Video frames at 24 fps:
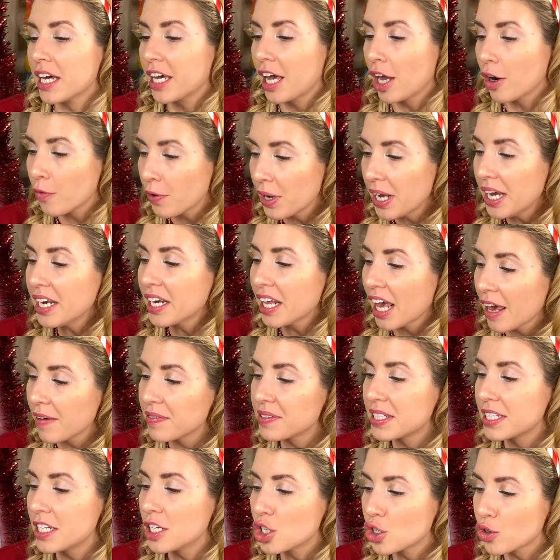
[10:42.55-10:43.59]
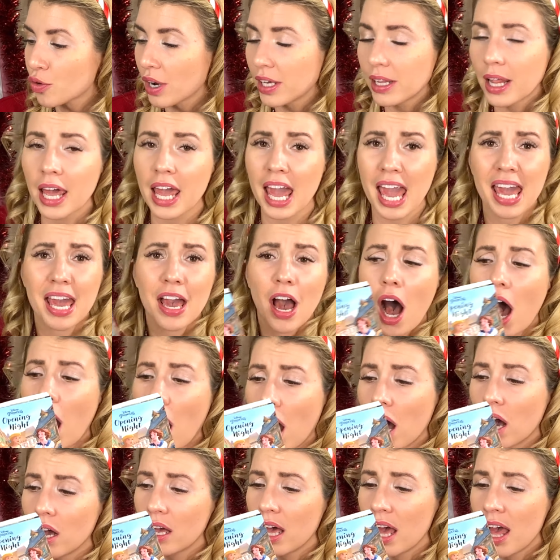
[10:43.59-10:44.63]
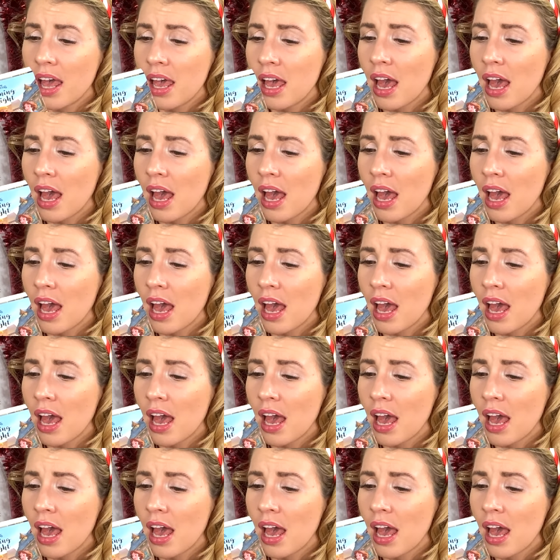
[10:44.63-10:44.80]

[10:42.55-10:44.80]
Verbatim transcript: Corinne gave Cinderella a hug.